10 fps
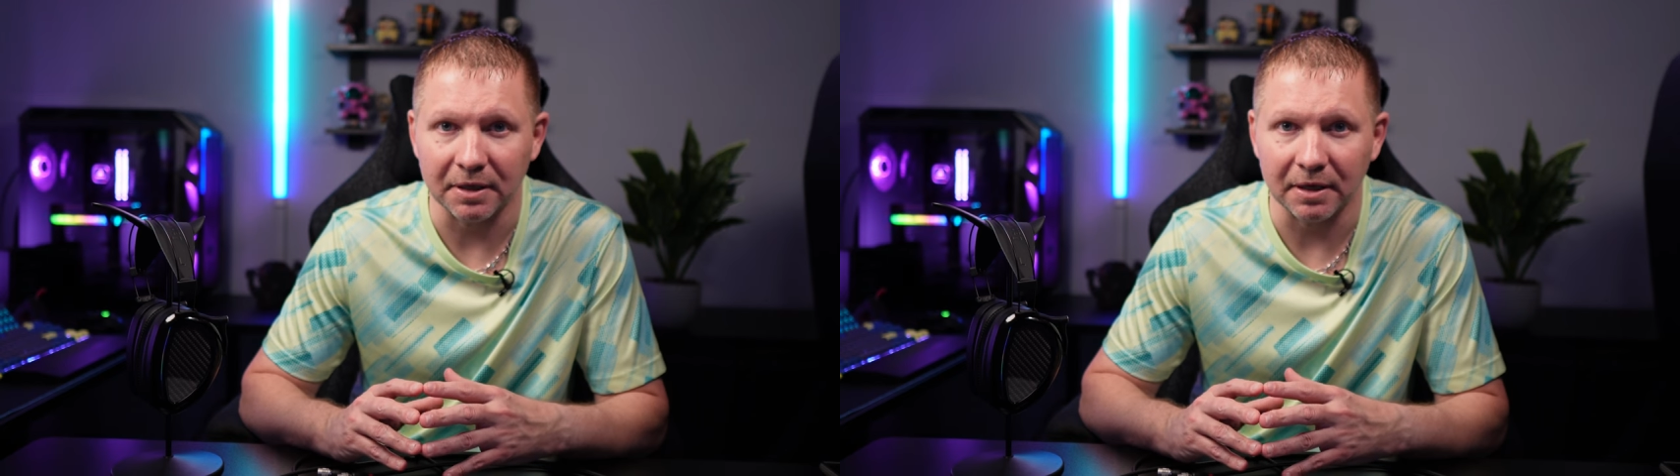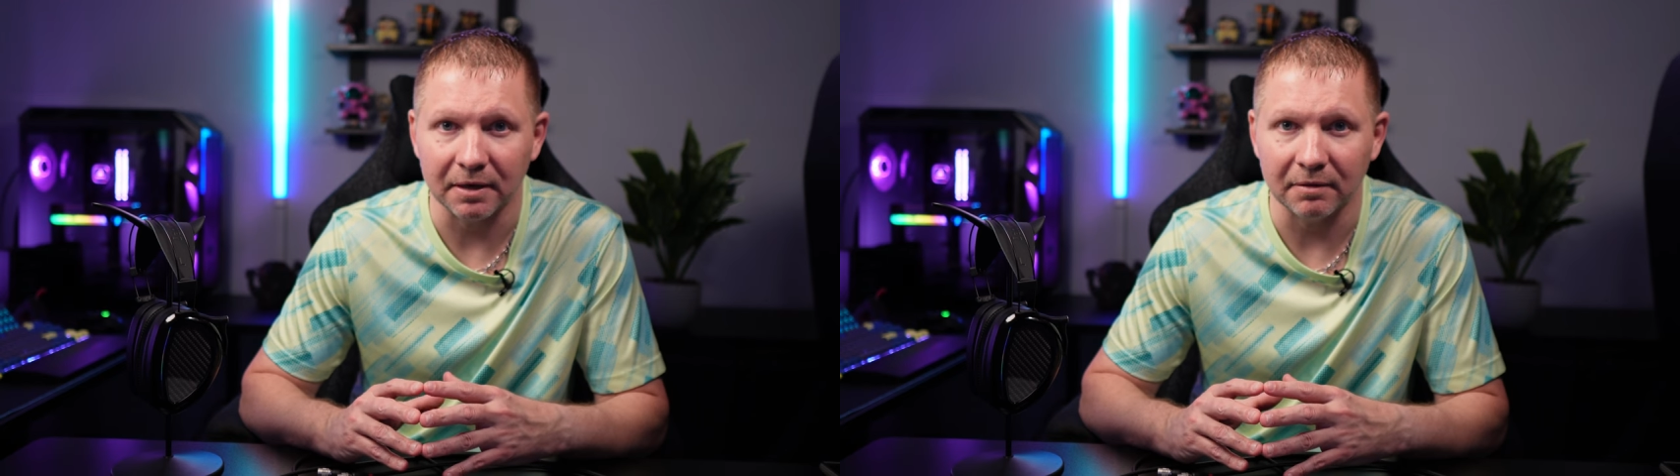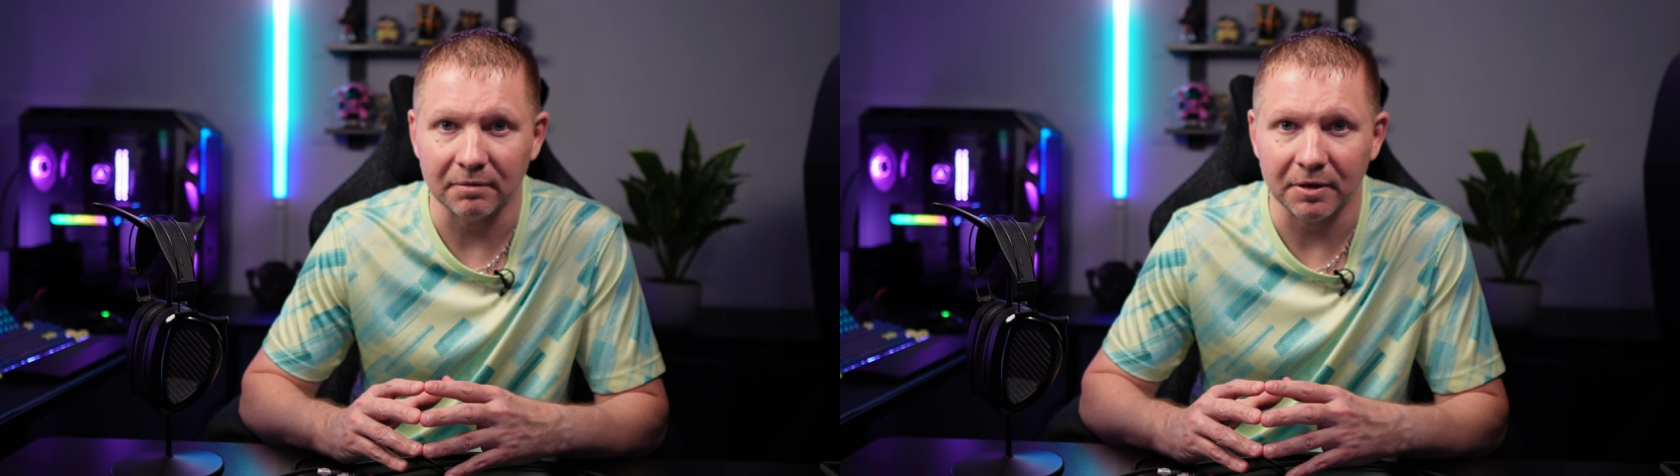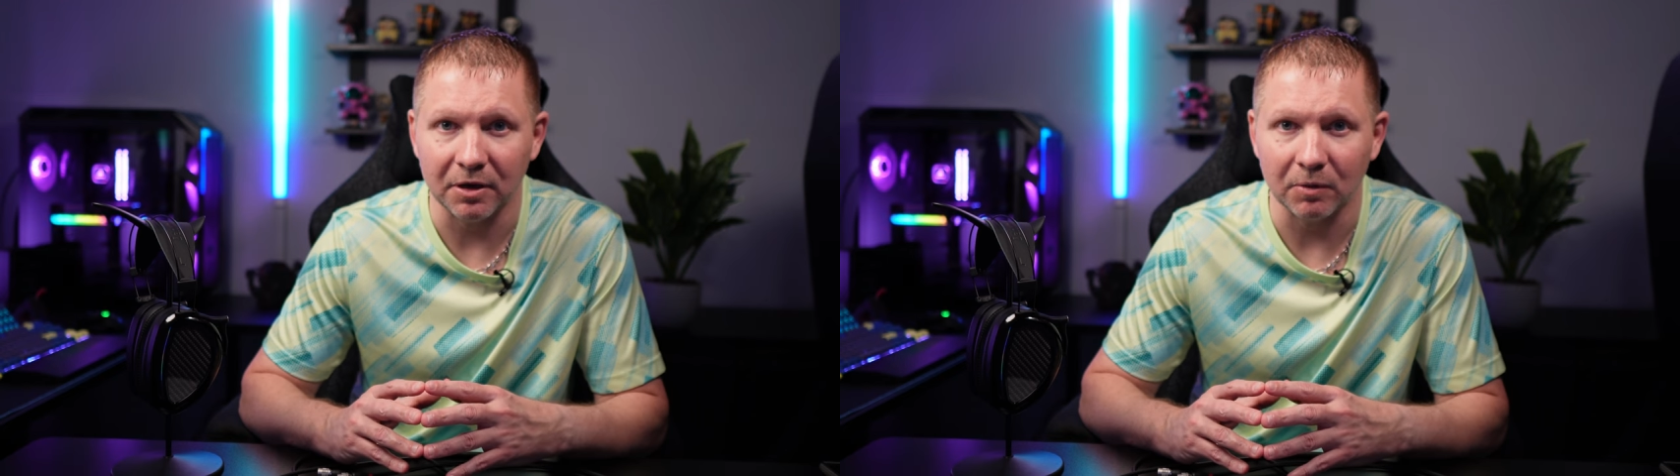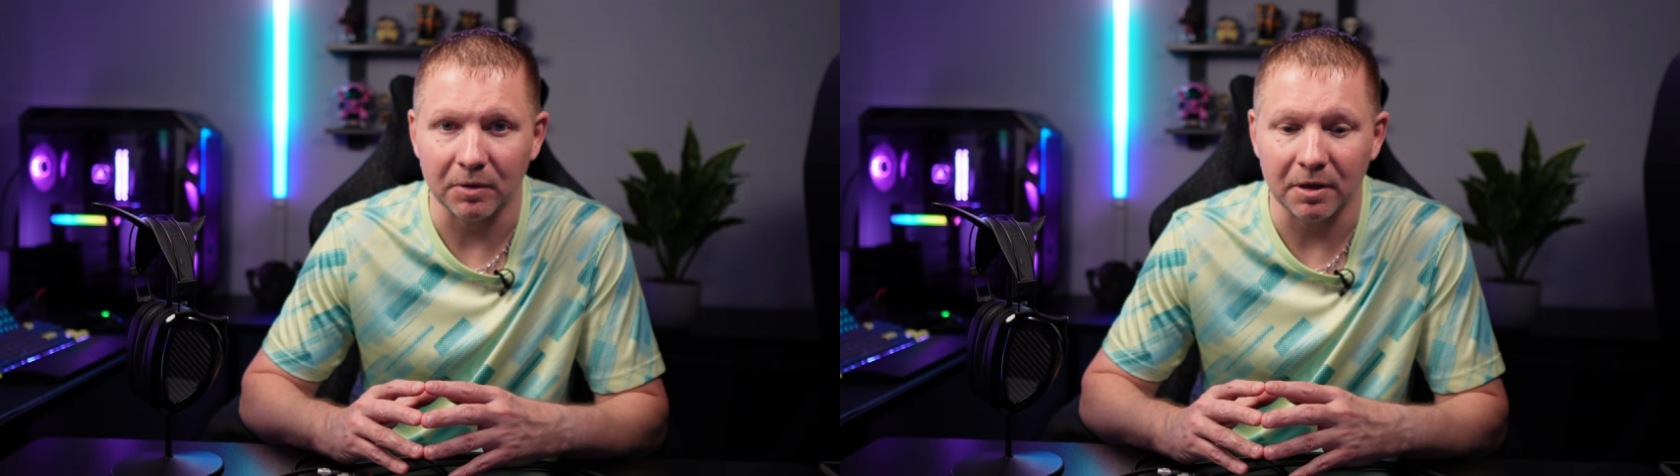you
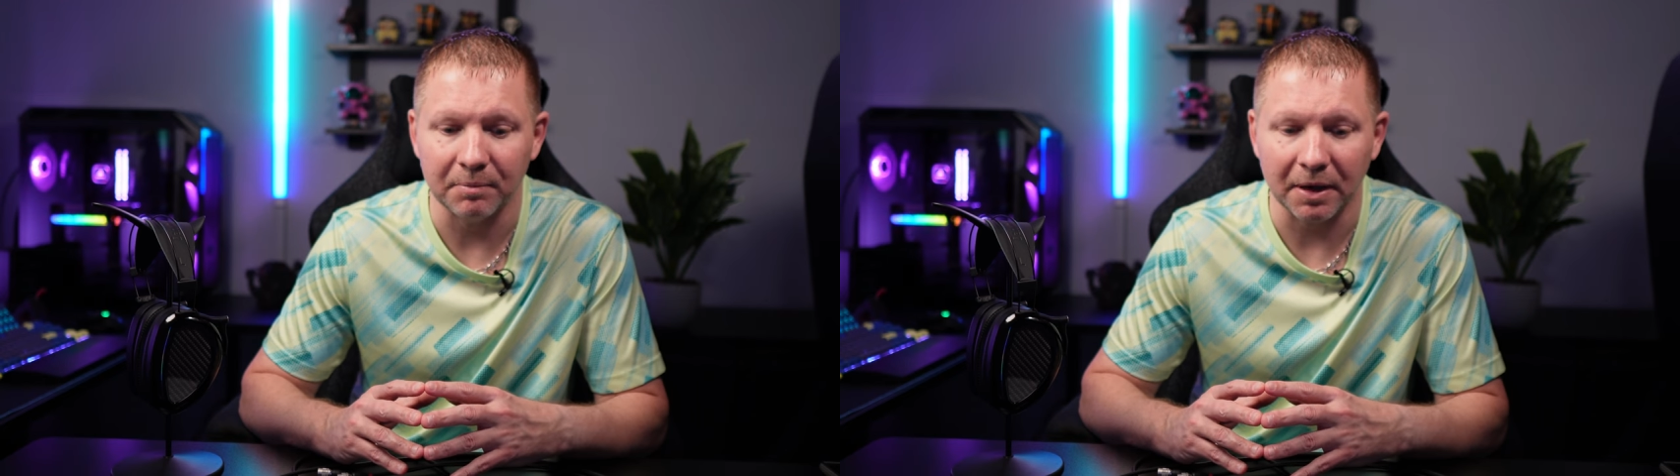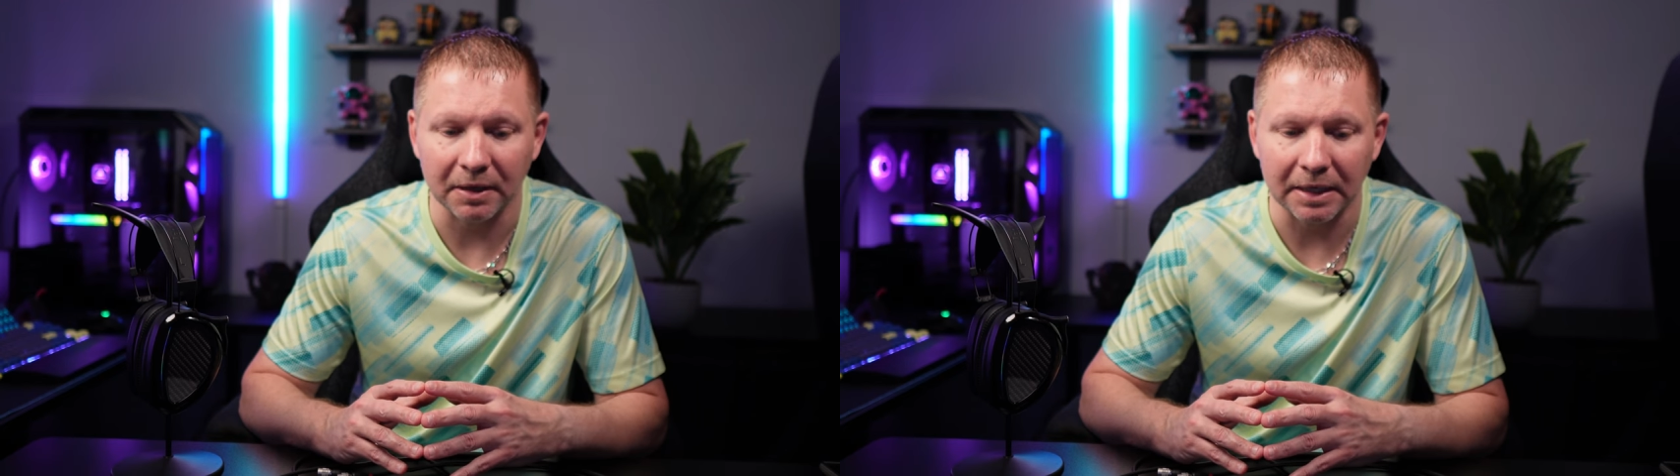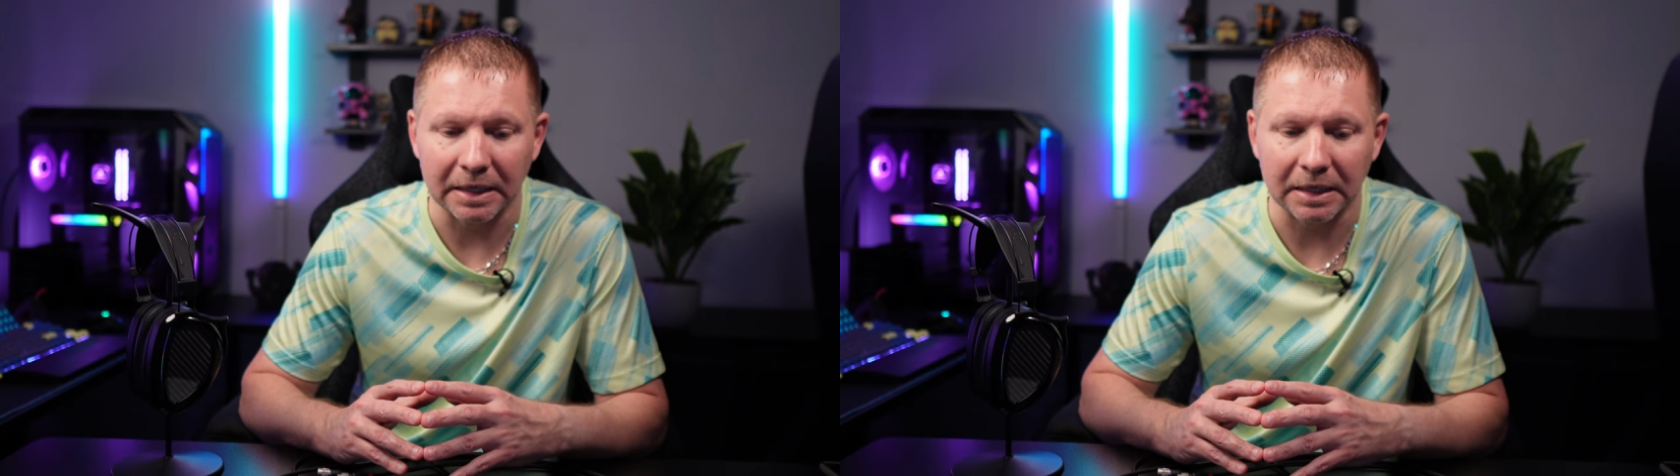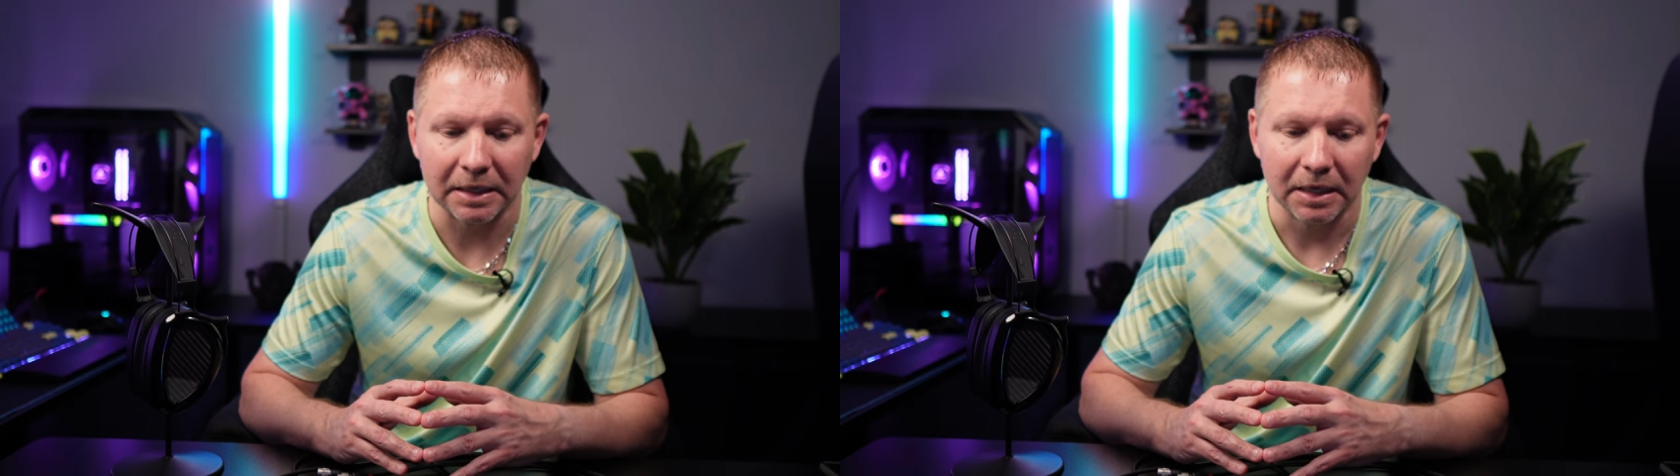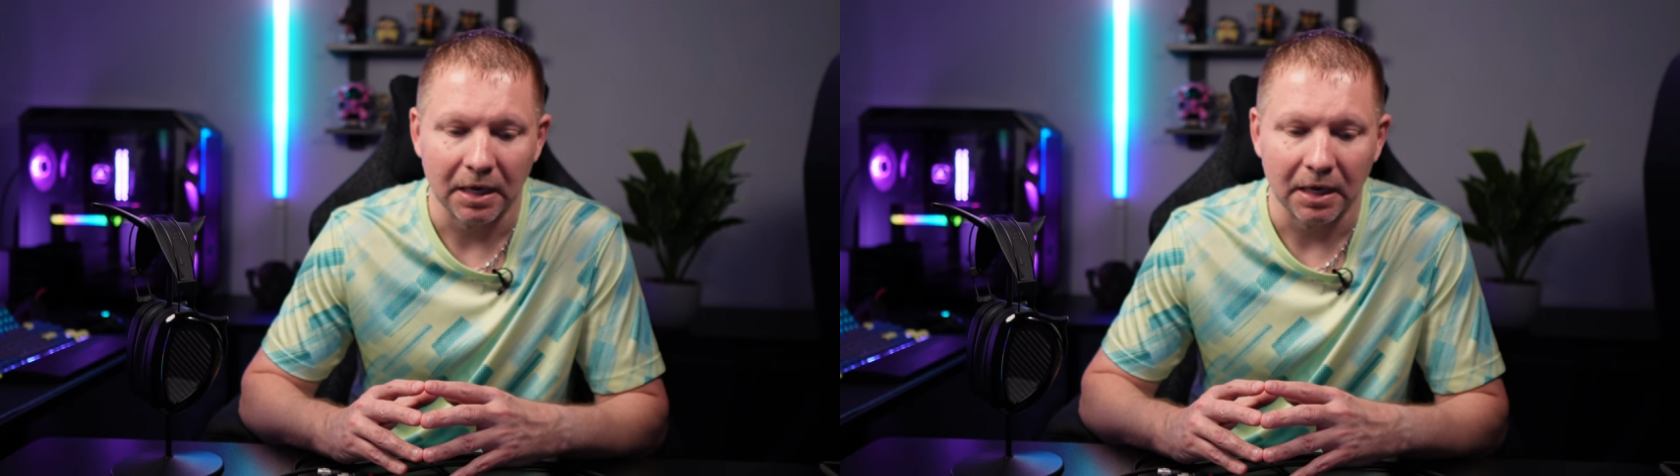know, in my link